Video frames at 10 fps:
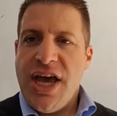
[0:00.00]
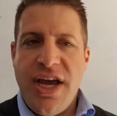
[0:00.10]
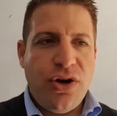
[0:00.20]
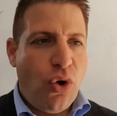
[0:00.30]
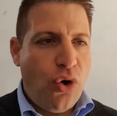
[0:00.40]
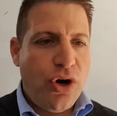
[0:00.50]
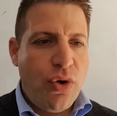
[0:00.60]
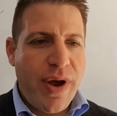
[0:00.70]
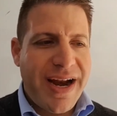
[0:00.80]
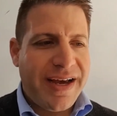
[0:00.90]
In order,
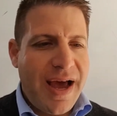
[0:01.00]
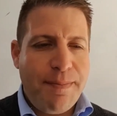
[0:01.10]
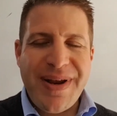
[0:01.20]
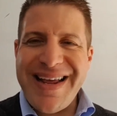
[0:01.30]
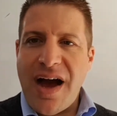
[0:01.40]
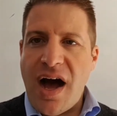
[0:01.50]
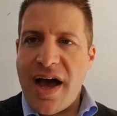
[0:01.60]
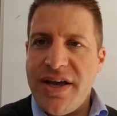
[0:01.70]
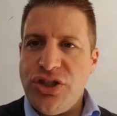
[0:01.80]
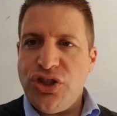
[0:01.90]
when a company
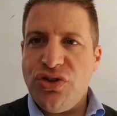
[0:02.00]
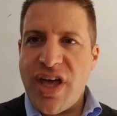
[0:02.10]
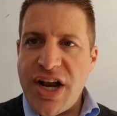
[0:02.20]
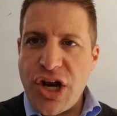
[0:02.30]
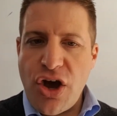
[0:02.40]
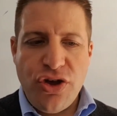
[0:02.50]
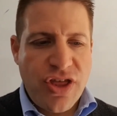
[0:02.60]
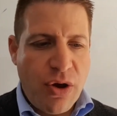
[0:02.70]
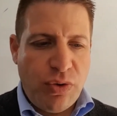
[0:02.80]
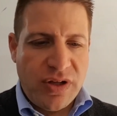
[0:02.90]
hires you, they know
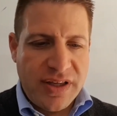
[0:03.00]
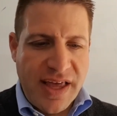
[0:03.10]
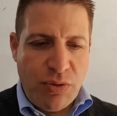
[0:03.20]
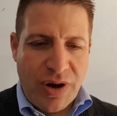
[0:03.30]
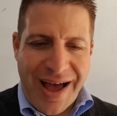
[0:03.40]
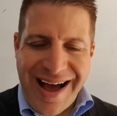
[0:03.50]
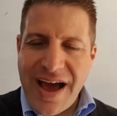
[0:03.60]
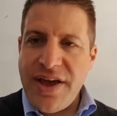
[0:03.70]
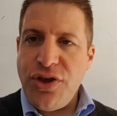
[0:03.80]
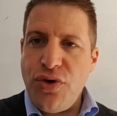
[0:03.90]
they will
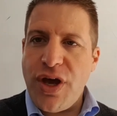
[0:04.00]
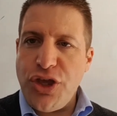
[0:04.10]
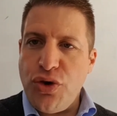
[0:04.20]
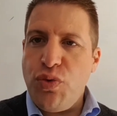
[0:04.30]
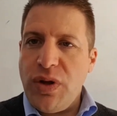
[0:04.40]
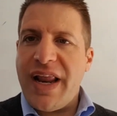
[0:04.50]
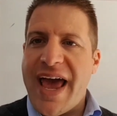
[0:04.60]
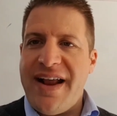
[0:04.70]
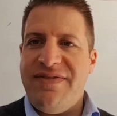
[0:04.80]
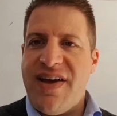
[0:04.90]
hire you and you will
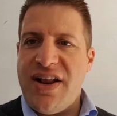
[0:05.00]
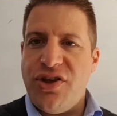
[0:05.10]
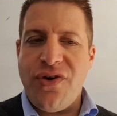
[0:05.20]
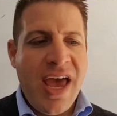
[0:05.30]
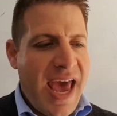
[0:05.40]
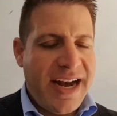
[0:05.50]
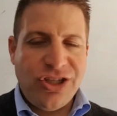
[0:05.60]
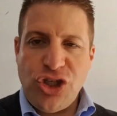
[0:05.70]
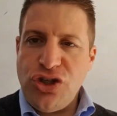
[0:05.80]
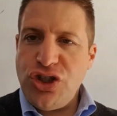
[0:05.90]
add value. And
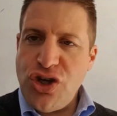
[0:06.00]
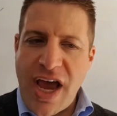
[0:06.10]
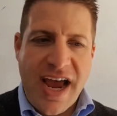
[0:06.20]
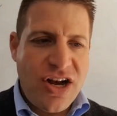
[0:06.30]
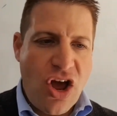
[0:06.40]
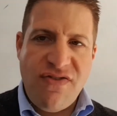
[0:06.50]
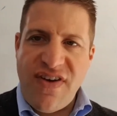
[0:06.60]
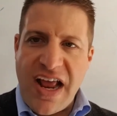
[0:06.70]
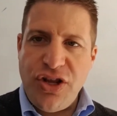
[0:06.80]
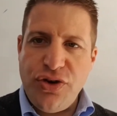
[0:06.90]
as soon as you add no
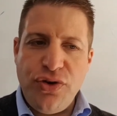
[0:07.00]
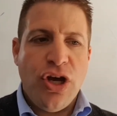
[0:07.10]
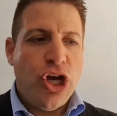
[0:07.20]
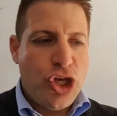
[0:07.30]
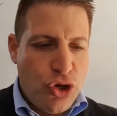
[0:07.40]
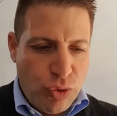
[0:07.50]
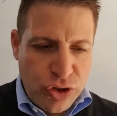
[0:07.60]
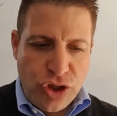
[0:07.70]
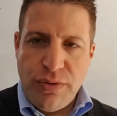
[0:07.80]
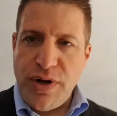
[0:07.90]
value, you will
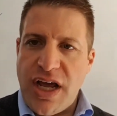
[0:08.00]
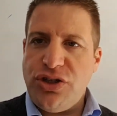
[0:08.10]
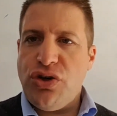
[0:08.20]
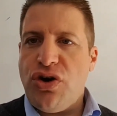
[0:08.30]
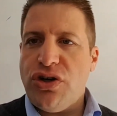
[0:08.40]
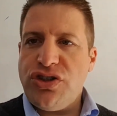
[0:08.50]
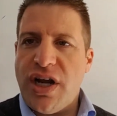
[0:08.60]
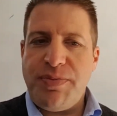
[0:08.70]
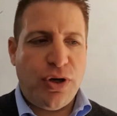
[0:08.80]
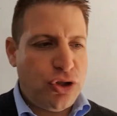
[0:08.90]
terminate your
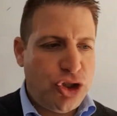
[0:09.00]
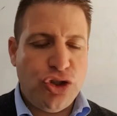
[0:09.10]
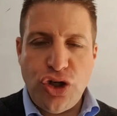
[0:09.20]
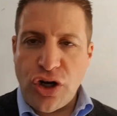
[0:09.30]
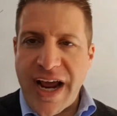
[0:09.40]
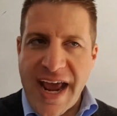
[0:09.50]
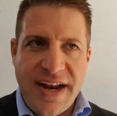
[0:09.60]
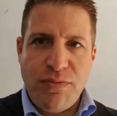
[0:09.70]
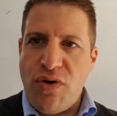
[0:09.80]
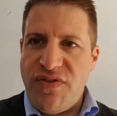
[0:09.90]
contract because you're not
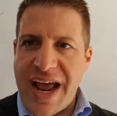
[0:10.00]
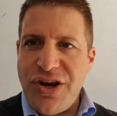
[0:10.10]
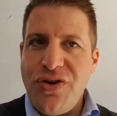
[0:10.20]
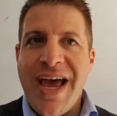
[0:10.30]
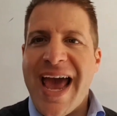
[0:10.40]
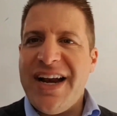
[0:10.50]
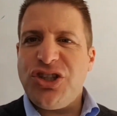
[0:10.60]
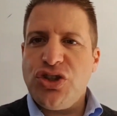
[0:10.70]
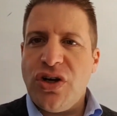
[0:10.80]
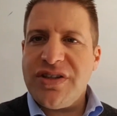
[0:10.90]
adding more value and
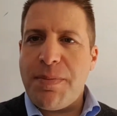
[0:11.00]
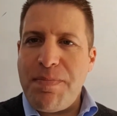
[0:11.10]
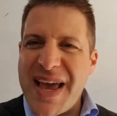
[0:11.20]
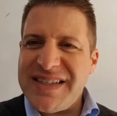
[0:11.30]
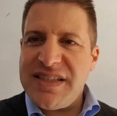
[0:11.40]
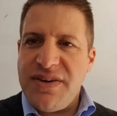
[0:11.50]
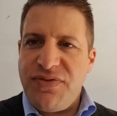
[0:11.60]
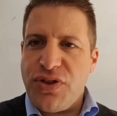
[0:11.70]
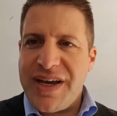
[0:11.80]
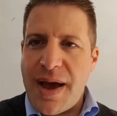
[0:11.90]
it's not the best thing
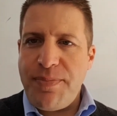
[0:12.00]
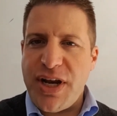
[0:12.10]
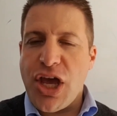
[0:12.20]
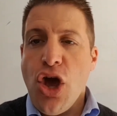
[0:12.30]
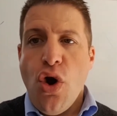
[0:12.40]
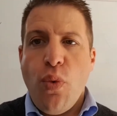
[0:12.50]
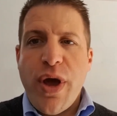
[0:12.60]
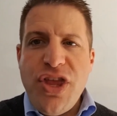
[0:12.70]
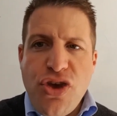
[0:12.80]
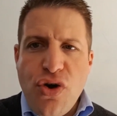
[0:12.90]
for the company.
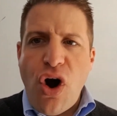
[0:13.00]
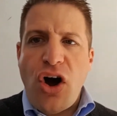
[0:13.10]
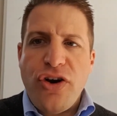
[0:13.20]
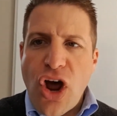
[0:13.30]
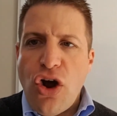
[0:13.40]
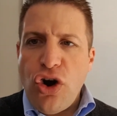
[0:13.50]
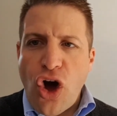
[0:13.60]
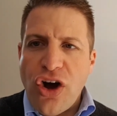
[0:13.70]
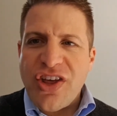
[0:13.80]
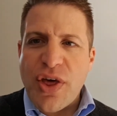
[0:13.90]
When you are no
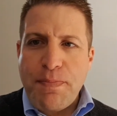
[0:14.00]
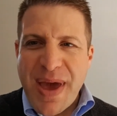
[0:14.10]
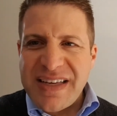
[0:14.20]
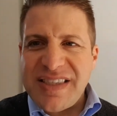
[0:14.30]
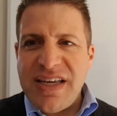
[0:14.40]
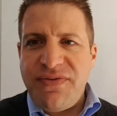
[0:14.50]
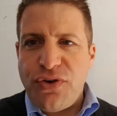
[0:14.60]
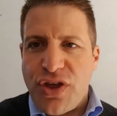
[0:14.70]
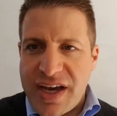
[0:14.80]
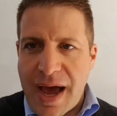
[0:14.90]
longer the best thing
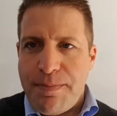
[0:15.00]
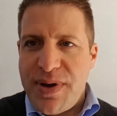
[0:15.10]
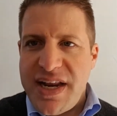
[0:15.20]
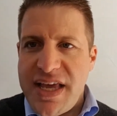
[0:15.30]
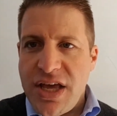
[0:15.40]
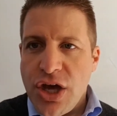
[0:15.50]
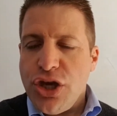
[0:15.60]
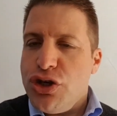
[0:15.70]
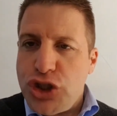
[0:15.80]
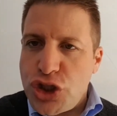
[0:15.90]
for the company,
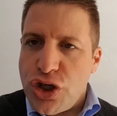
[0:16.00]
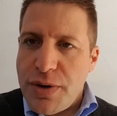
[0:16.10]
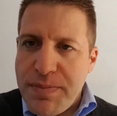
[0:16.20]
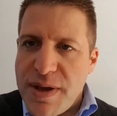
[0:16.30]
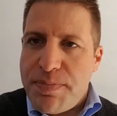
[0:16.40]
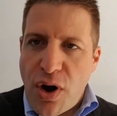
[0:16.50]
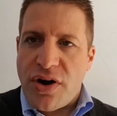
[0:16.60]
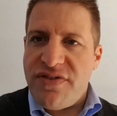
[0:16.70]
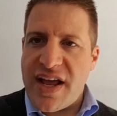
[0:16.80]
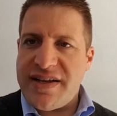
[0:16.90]
you shouldn't be
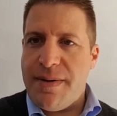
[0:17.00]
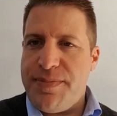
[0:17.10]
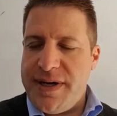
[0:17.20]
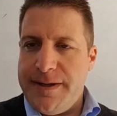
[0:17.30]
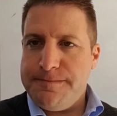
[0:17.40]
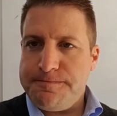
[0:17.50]
part of that company.